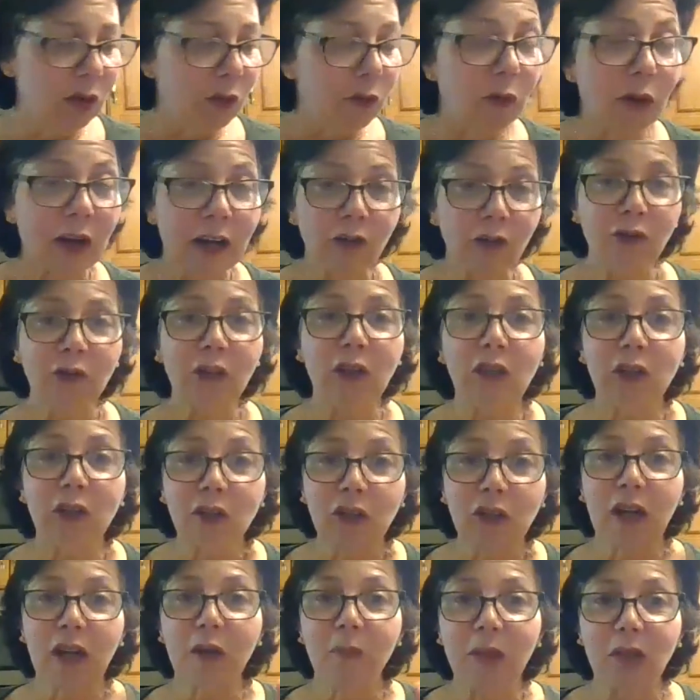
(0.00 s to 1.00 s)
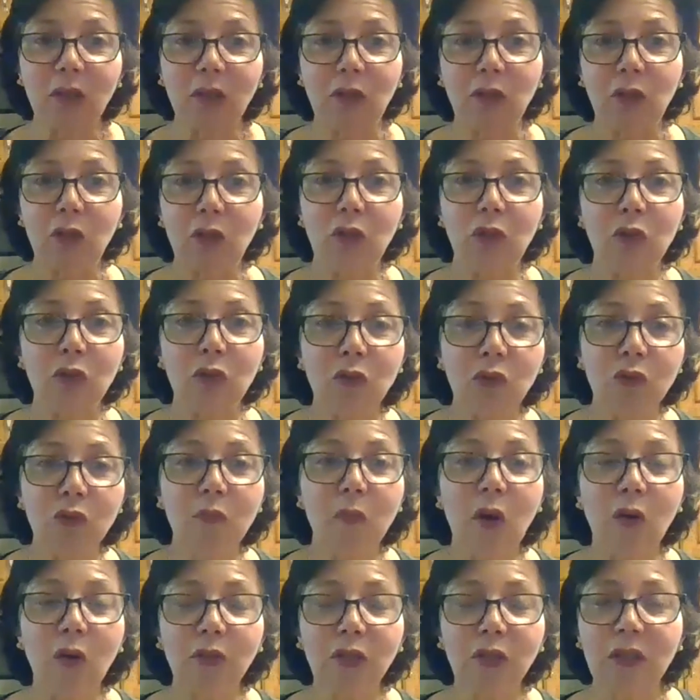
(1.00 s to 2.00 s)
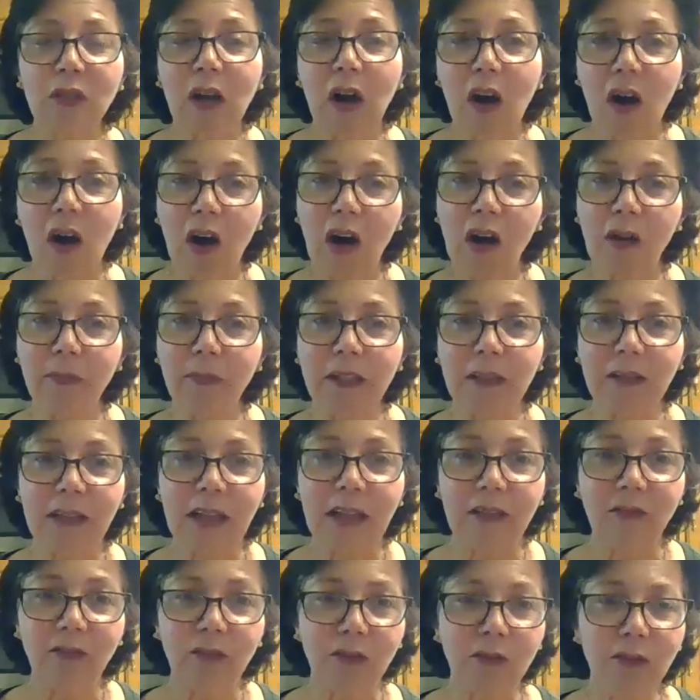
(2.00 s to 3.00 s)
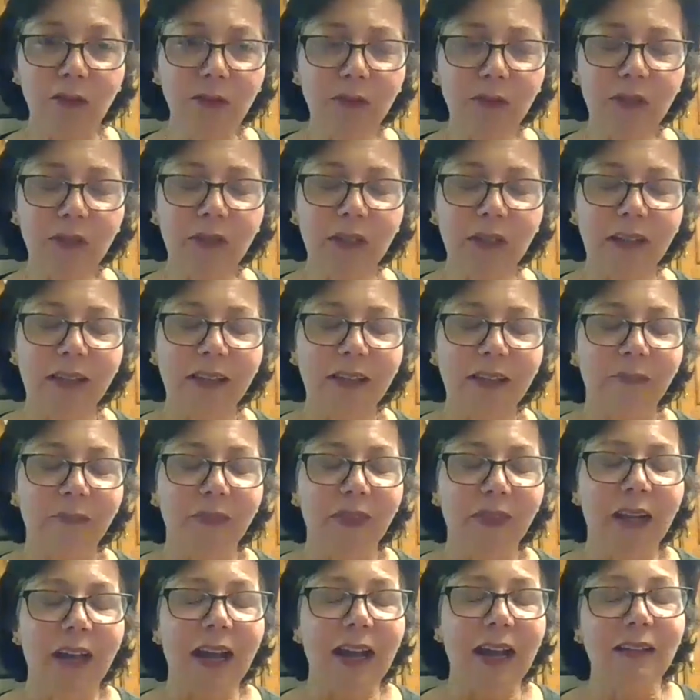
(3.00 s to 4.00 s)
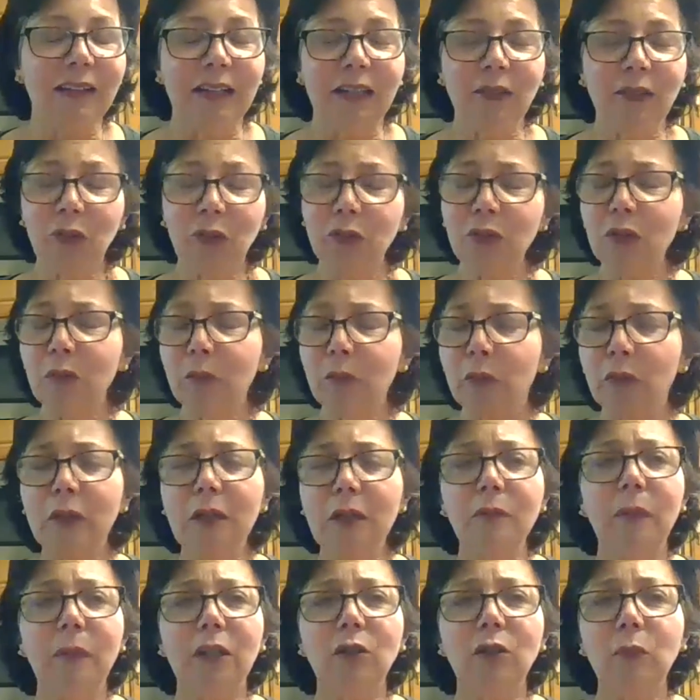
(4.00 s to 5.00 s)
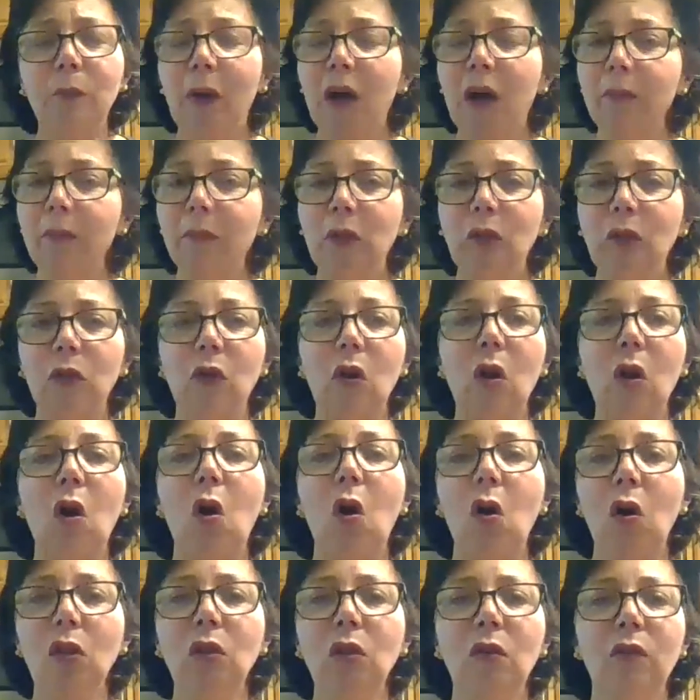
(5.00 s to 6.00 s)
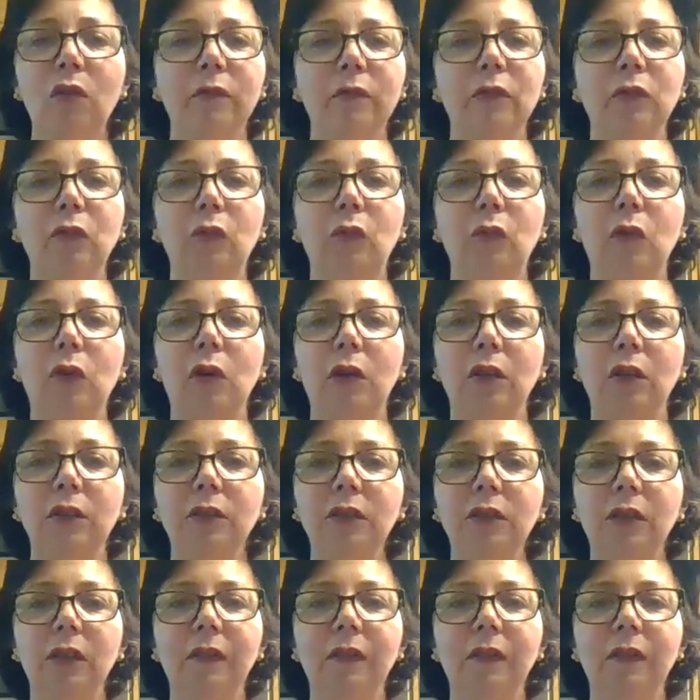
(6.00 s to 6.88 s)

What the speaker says: We're actually going to talk about the two most common lentils, and lentils are pretty much popular all over the world.